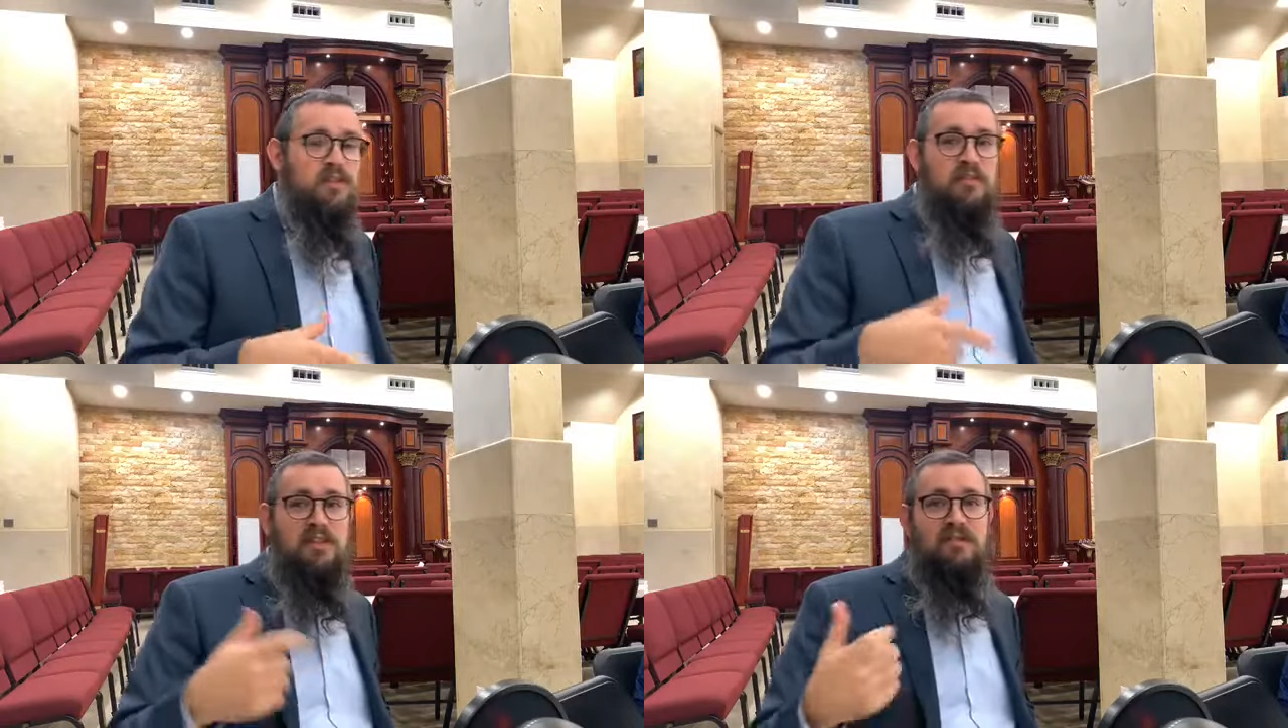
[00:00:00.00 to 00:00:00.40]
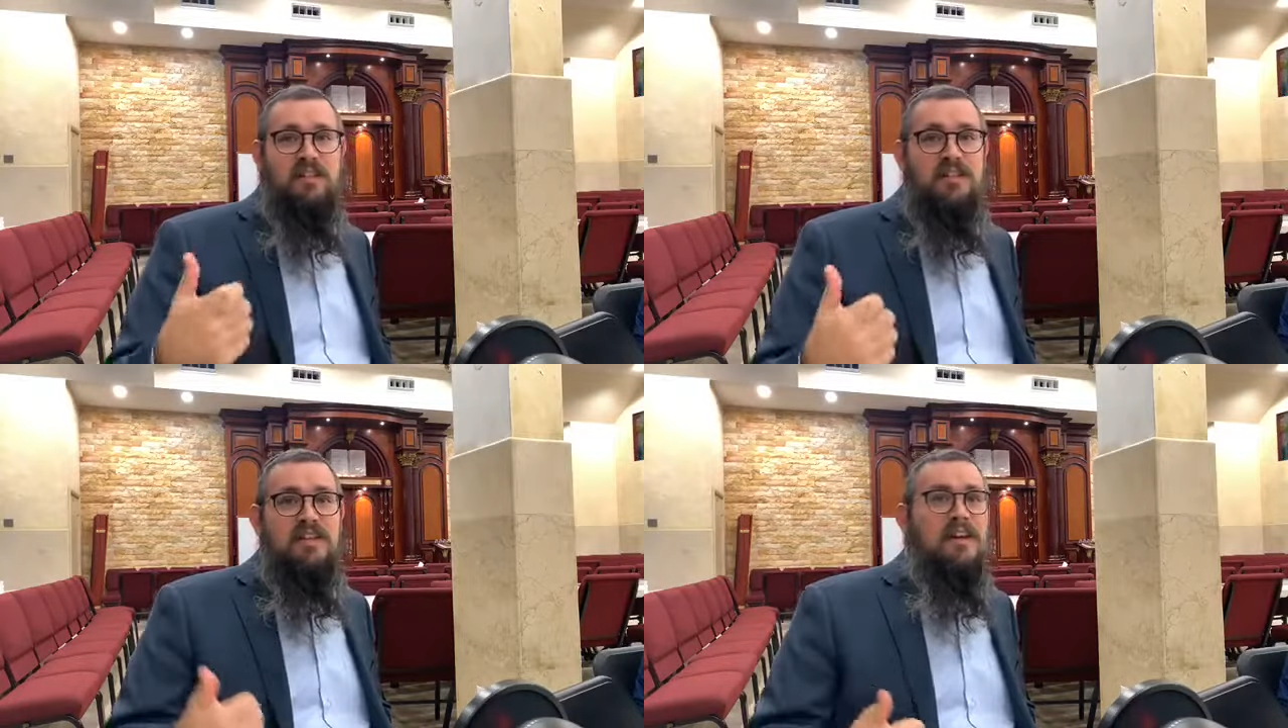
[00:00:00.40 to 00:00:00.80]
The
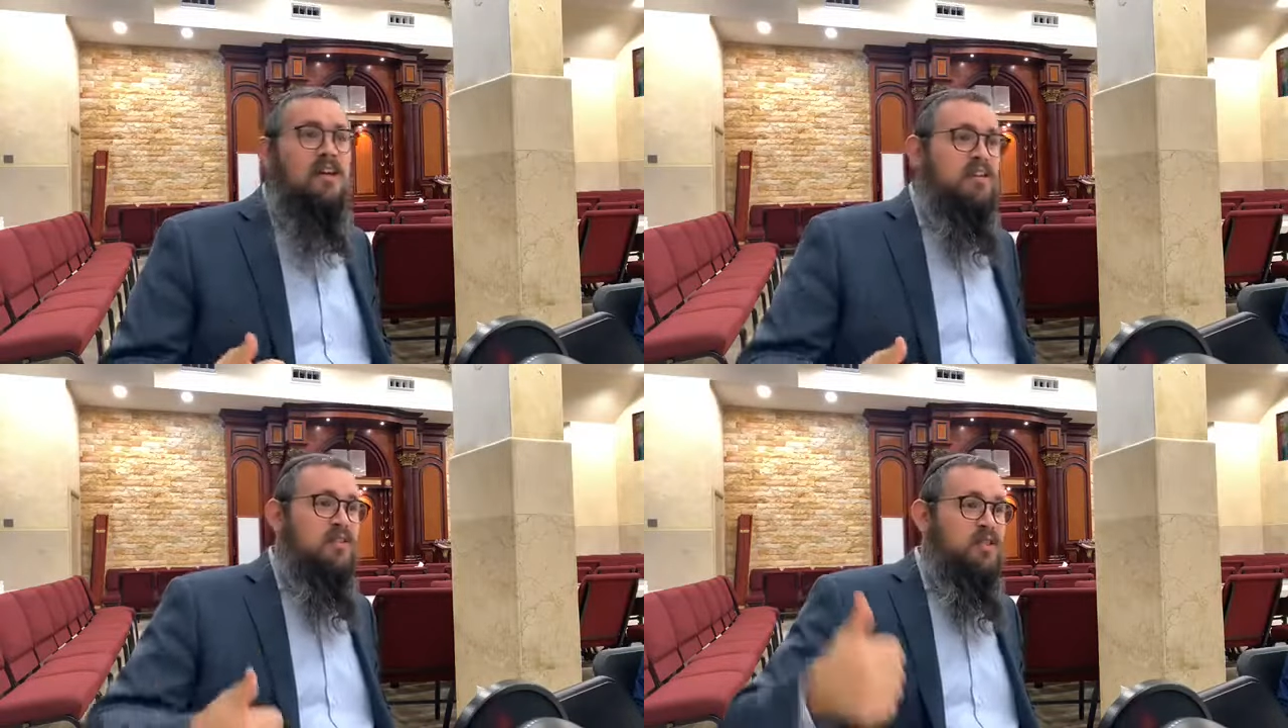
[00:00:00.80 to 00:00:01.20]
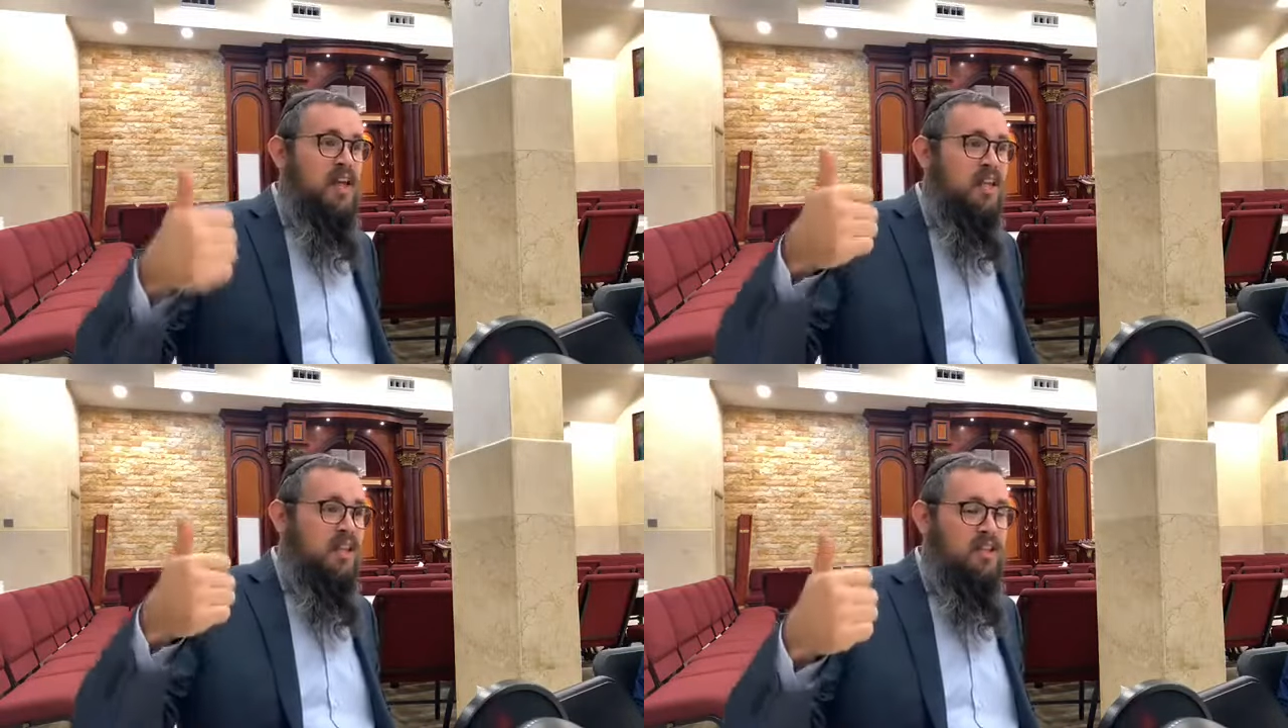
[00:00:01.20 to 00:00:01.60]
mitzvahs, you're
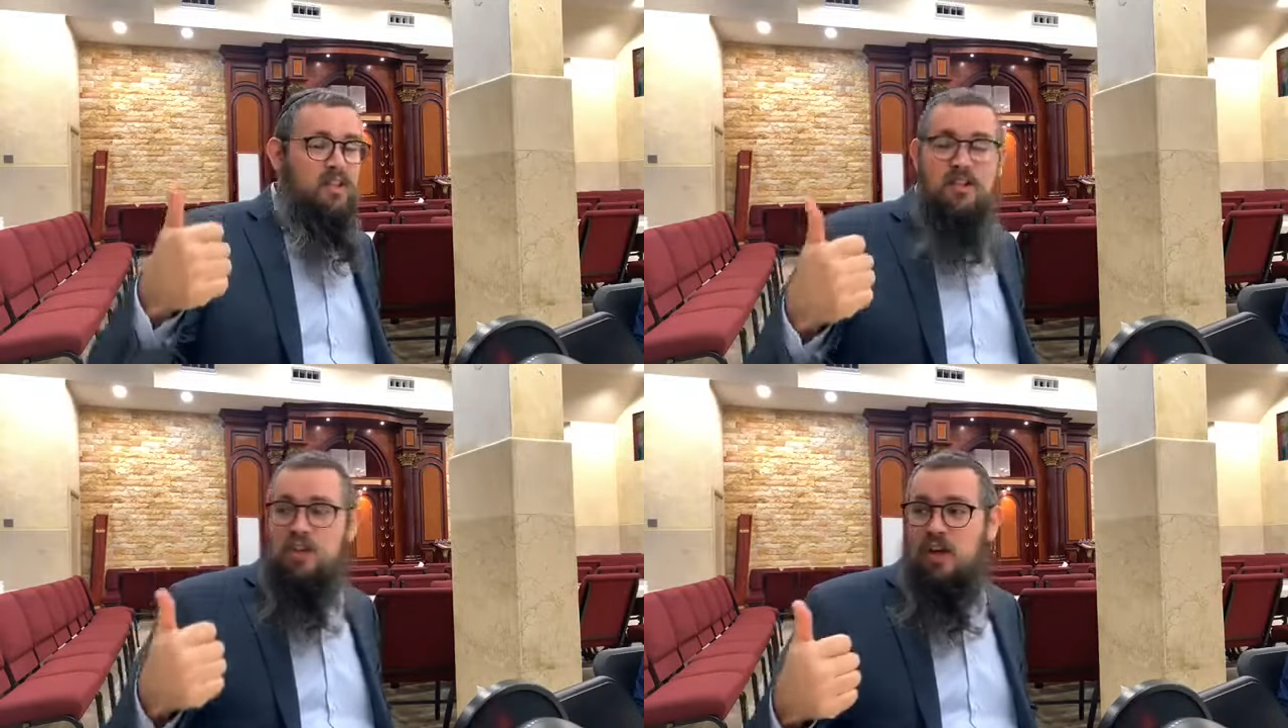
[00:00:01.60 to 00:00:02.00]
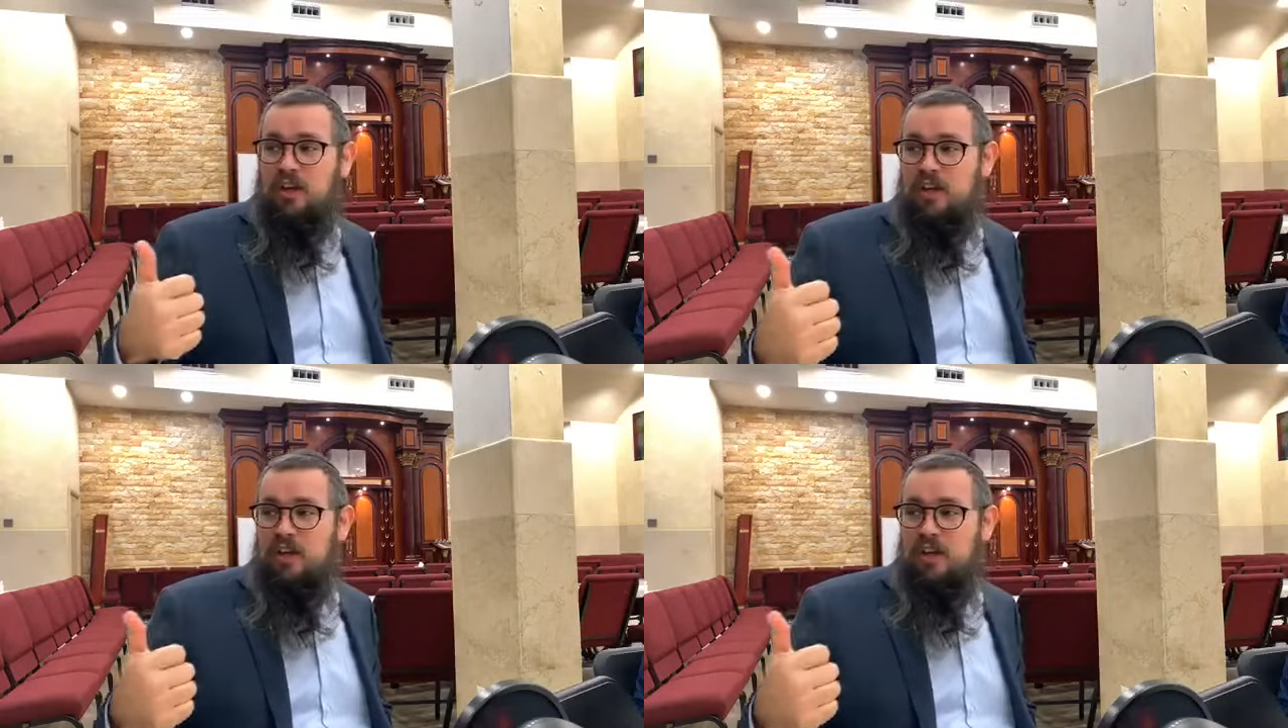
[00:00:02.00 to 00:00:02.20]
saying that the yesod,